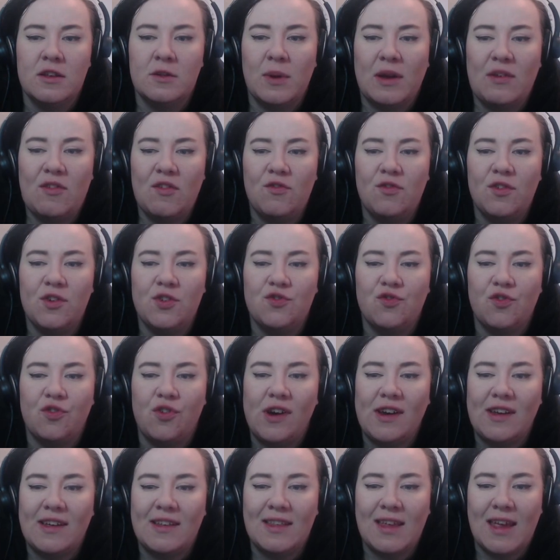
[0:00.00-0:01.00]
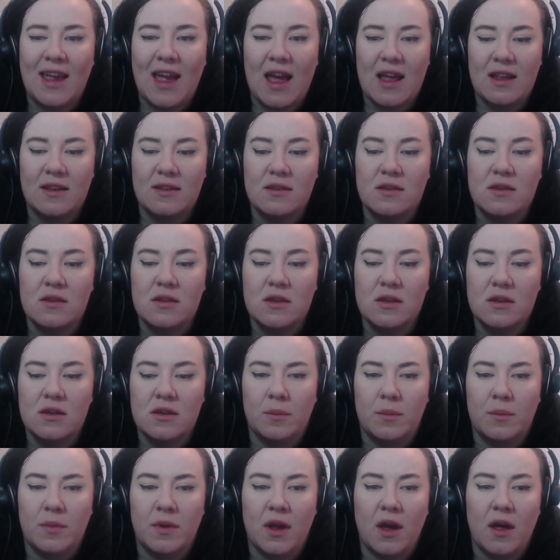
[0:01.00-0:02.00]
So we have a fridge right at the end,
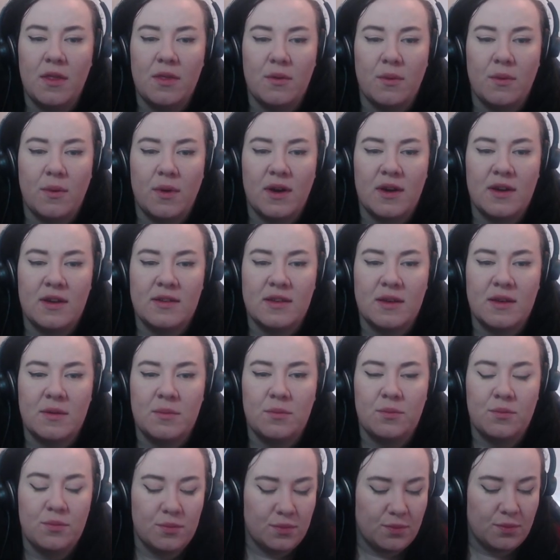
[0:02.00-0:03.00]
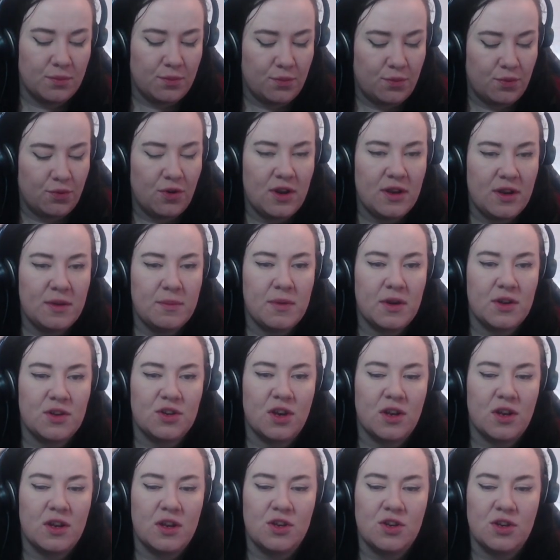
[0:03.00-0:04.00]
but otherwise I'm pretty
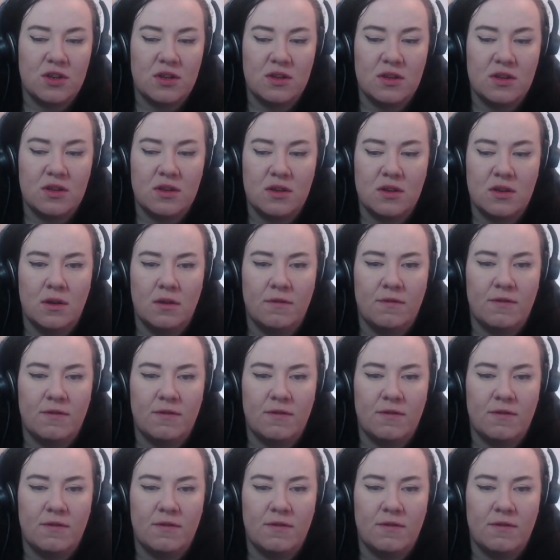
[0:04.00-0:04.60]
much going to just,